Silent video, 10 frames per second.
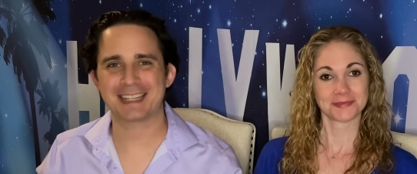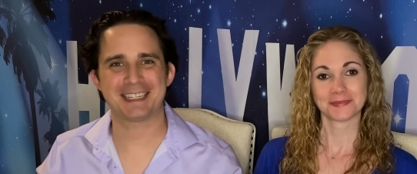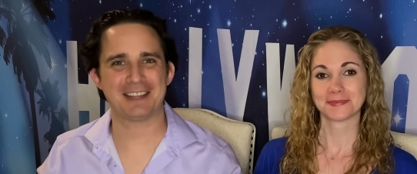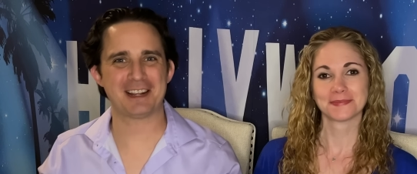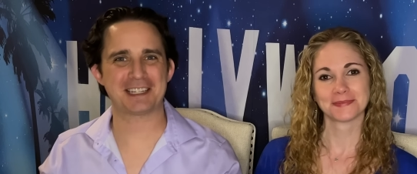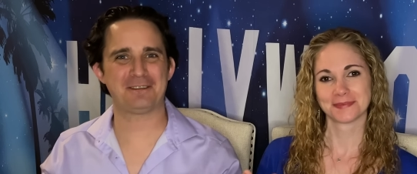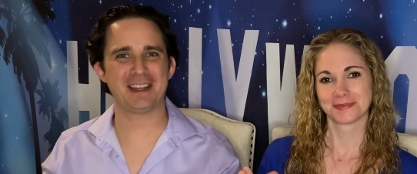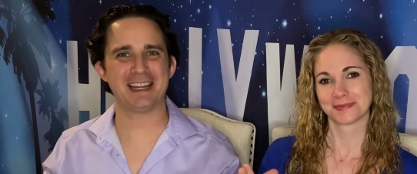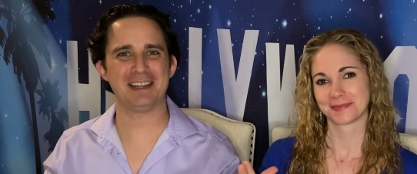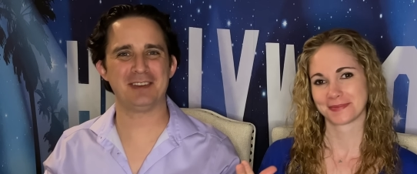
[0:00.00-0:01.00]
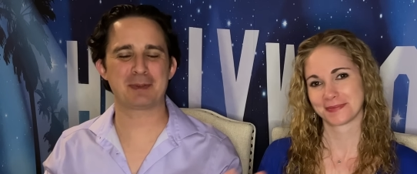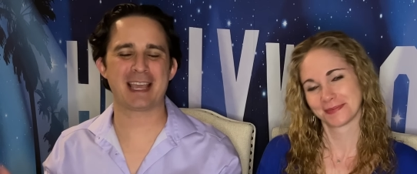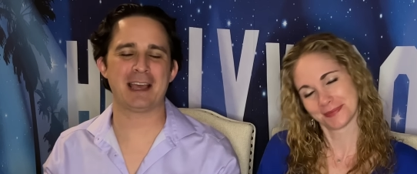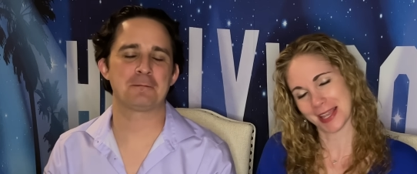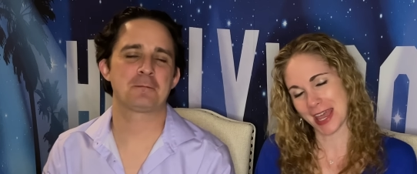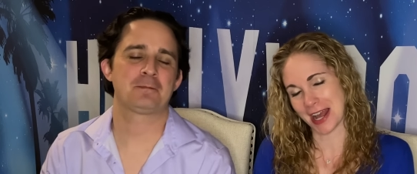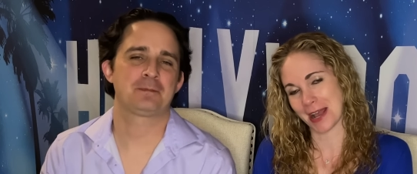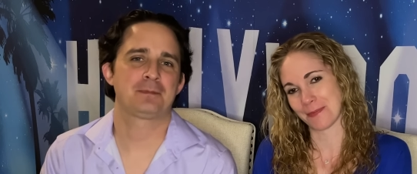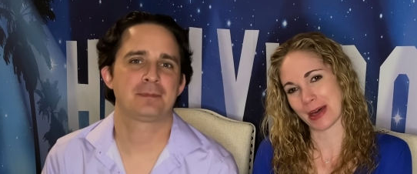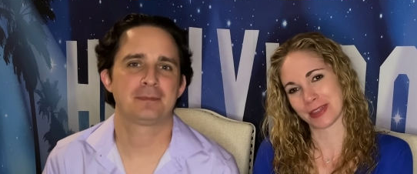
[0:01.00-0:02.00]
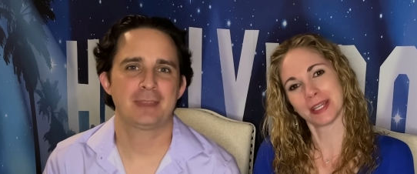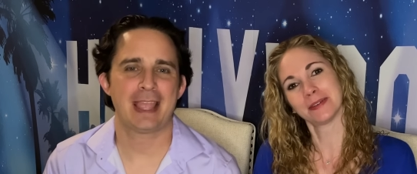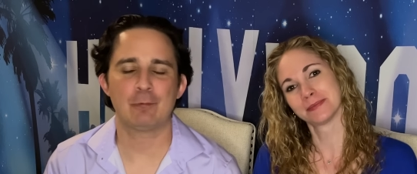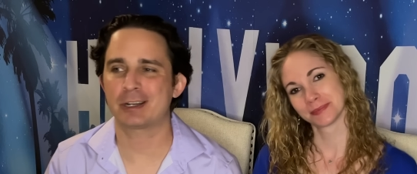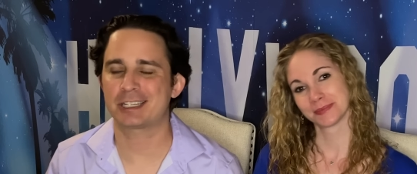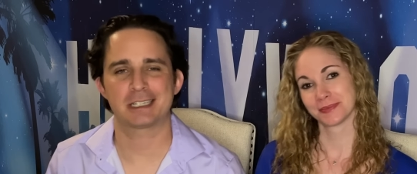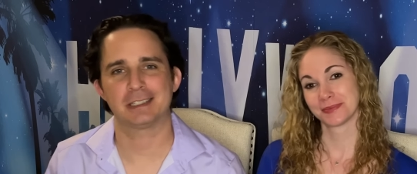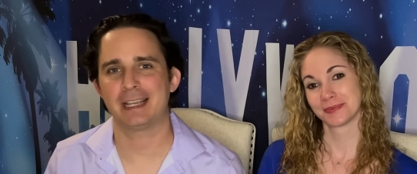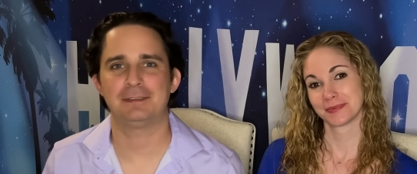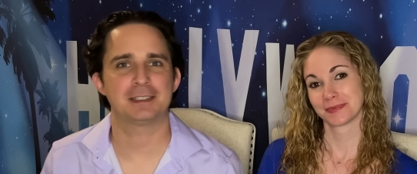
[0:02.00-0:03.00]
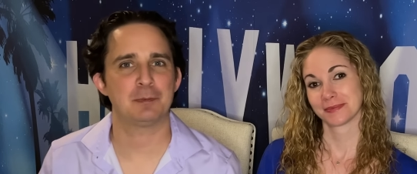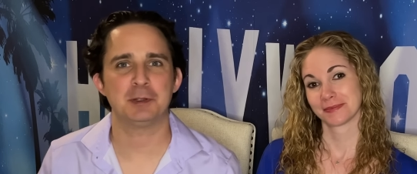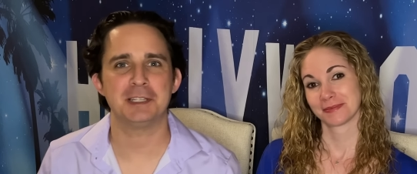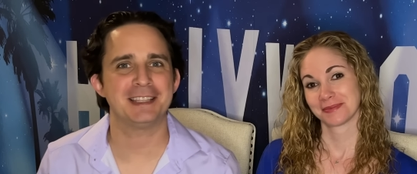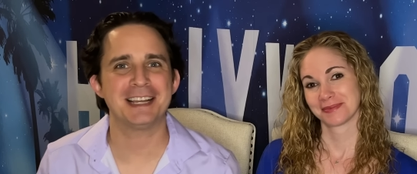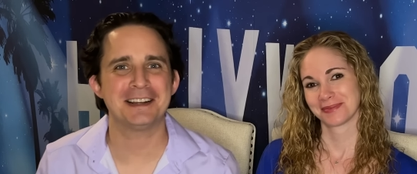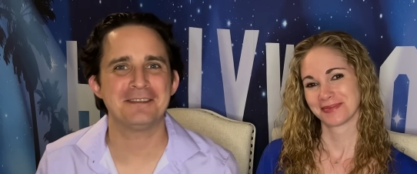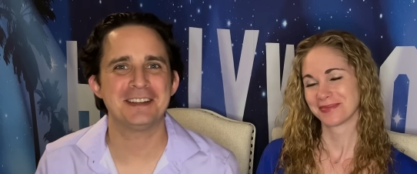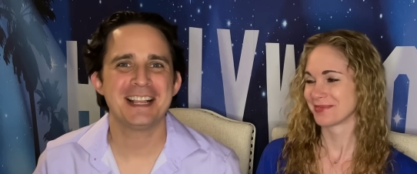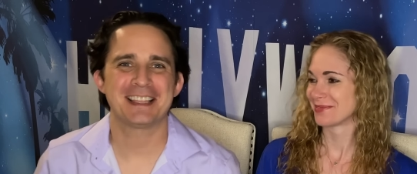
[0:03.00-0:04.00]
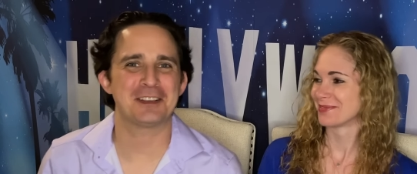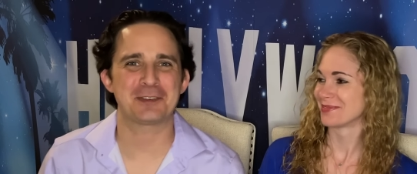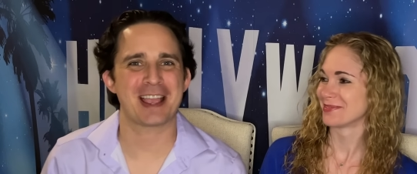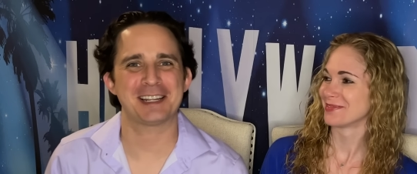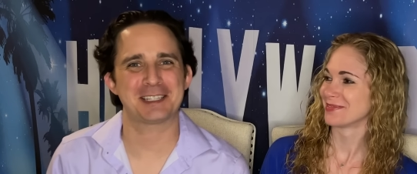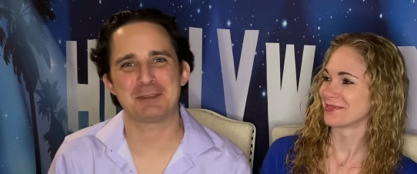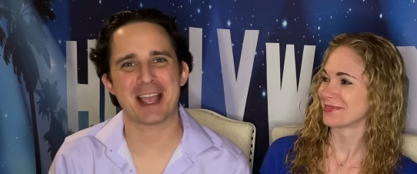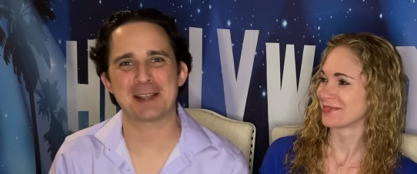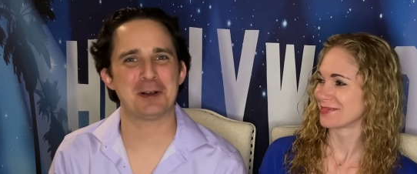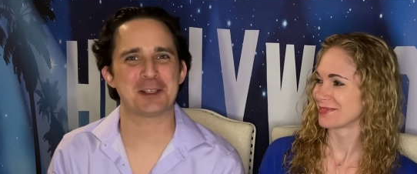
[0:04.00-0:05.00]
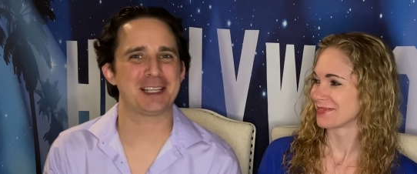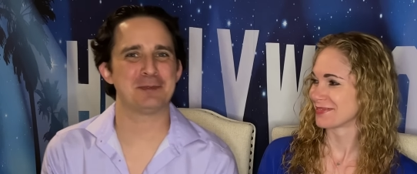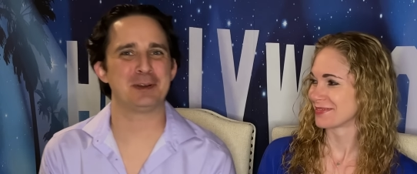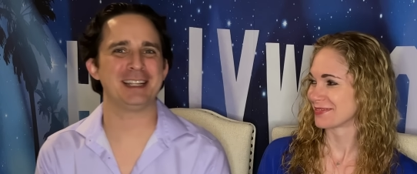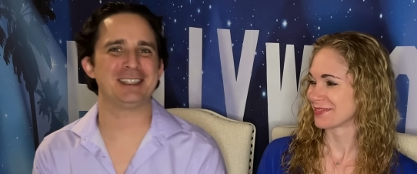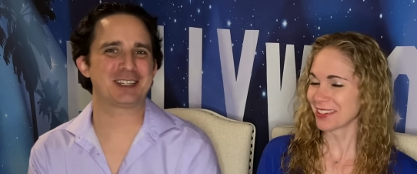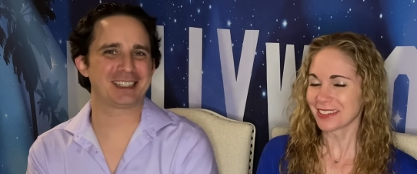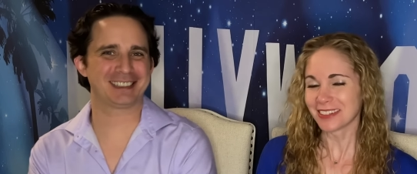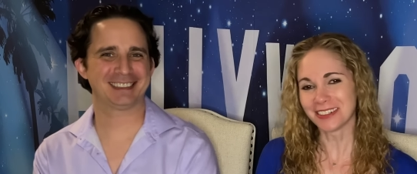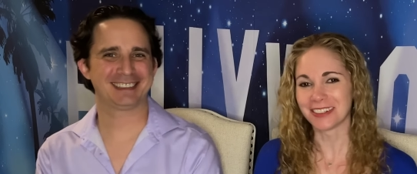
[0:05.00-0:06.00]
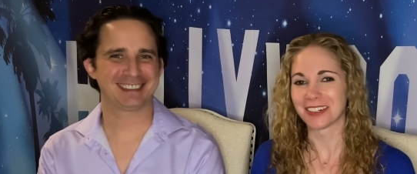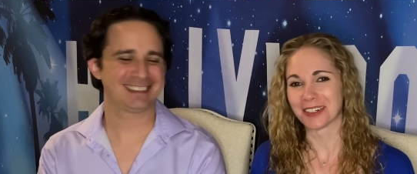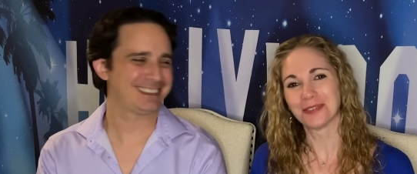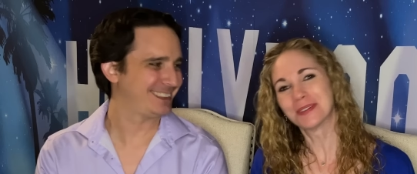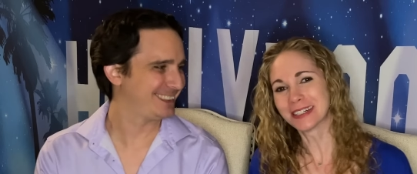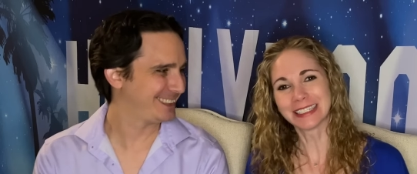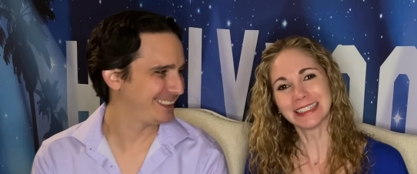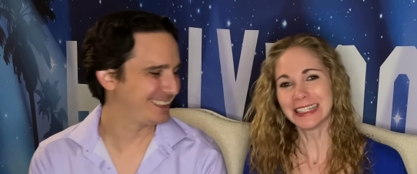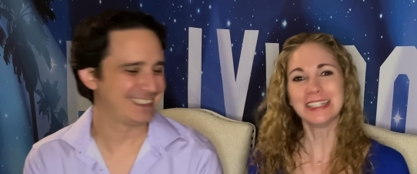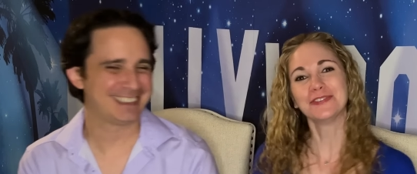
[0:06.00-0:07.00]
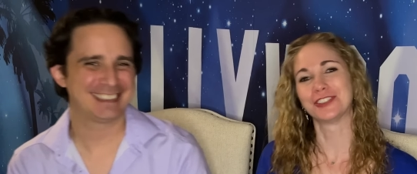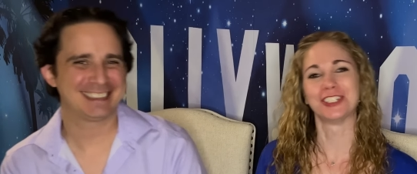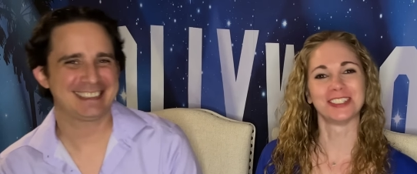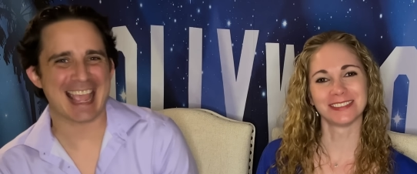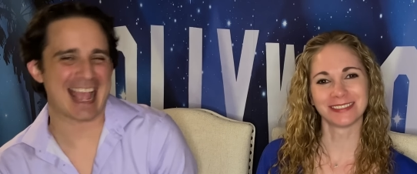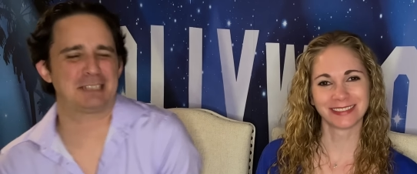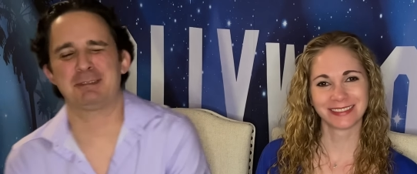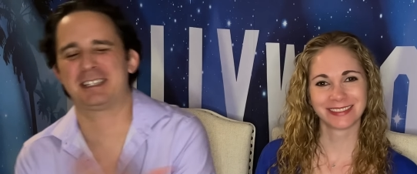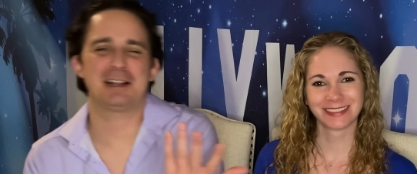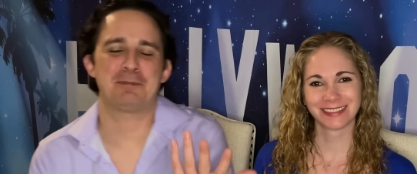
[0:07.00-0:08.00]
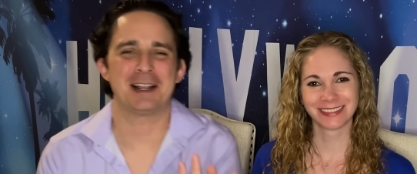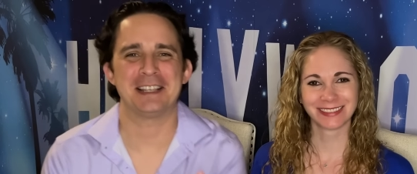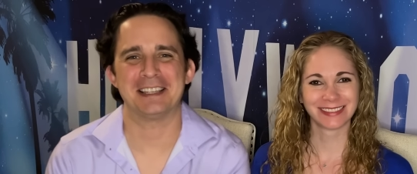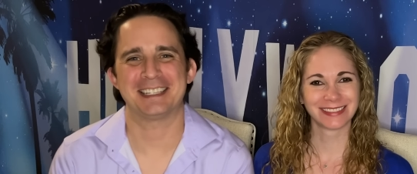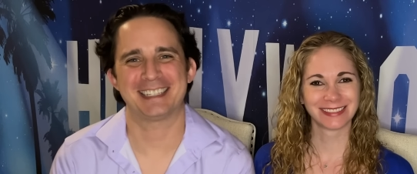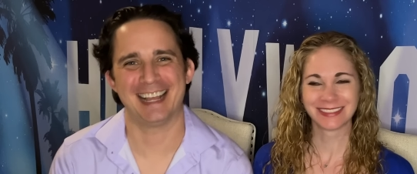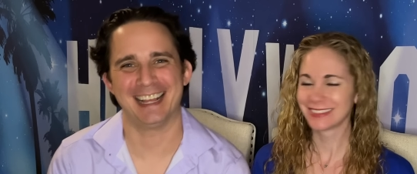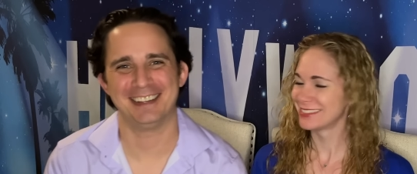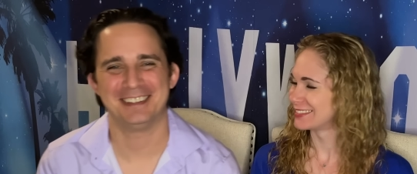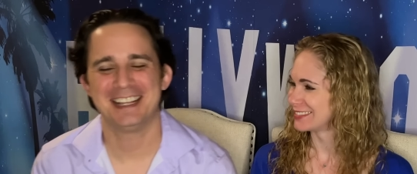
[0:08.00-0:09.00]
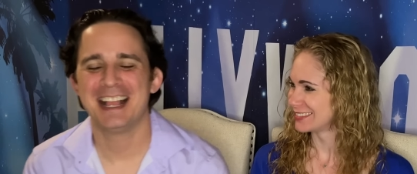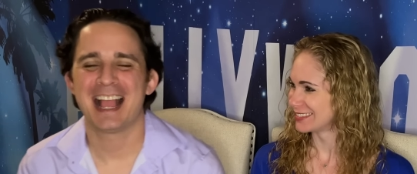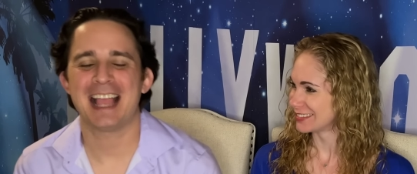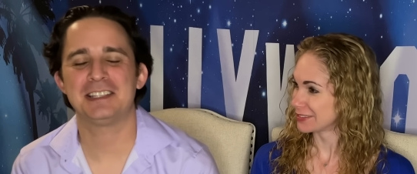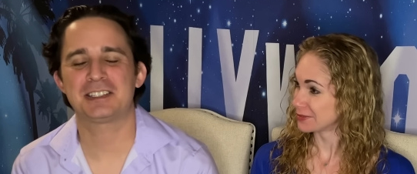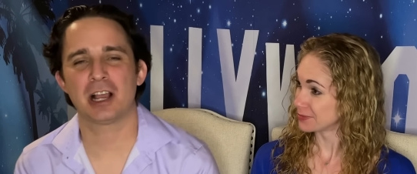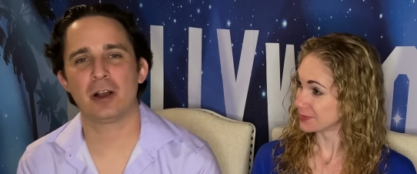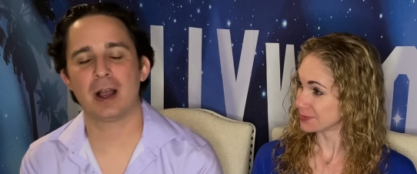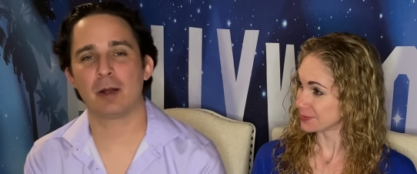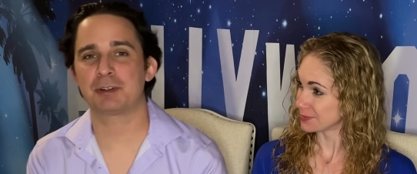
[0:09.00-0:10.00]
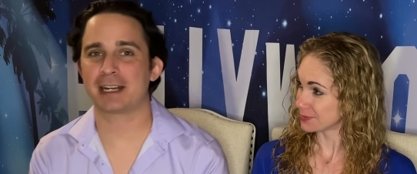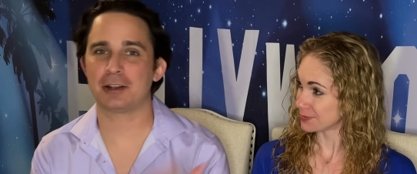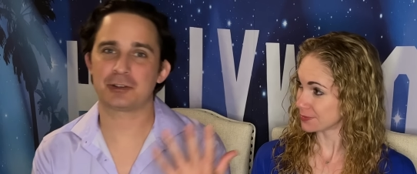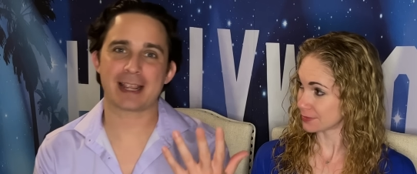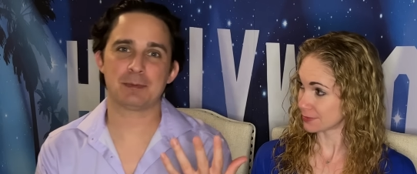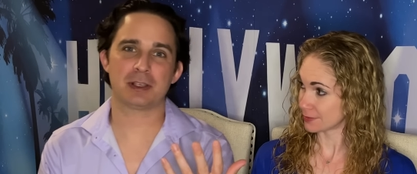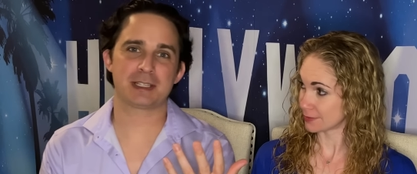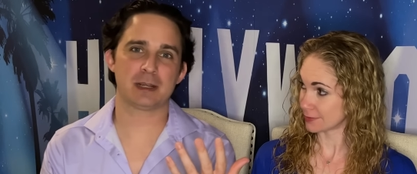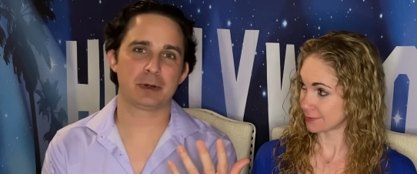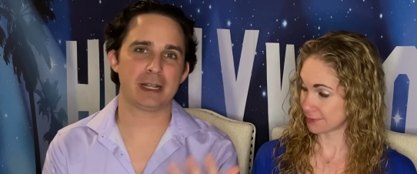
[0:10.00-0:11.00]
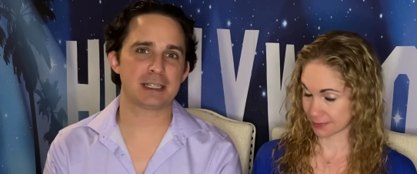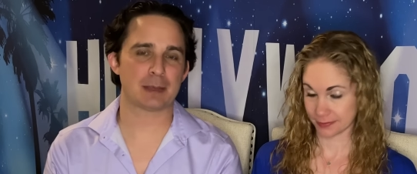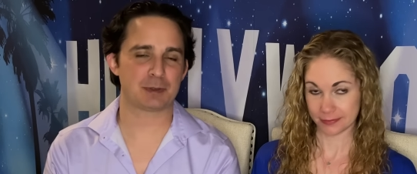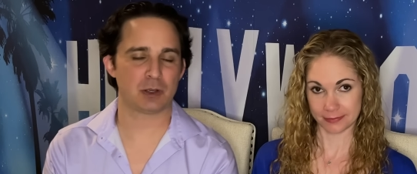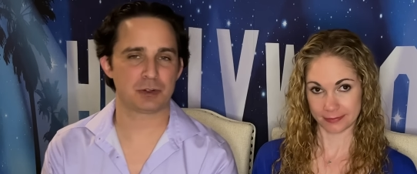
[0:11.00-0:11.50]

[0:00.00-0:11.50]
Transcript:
Speaker 1: to Definitely Not Definitive. I'm Ken. And I'm Bethany. And we're just a delightful couple in love that loves reacting to some Dragon Ball Z abridged.
Speaker 2: Aw, we're delightful. Yeah, switched
Speaker 1: it up on you this time. And so uh, we're checking out Dragon Ball Z abridged, episode